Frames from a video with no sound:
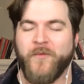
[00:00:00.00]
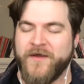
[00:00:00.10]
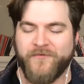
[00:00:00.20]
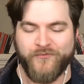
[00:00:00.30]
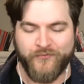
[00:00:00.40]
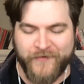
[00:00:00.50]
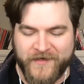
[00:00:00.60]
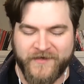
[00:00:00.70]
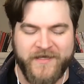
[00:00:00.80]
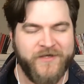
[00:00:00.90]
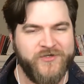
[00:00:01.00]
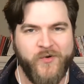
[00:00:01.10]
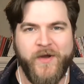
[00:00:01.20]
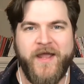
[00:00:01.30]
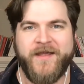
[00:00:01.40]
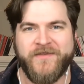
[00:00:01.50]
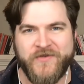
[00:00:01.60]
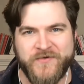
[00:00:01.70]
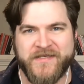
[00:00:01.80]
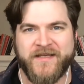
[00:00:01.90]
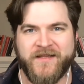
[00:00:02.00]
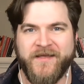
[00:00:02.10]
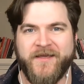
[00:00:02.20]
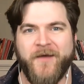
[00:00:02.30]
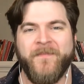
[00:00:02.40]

we really enjoy using ClickUp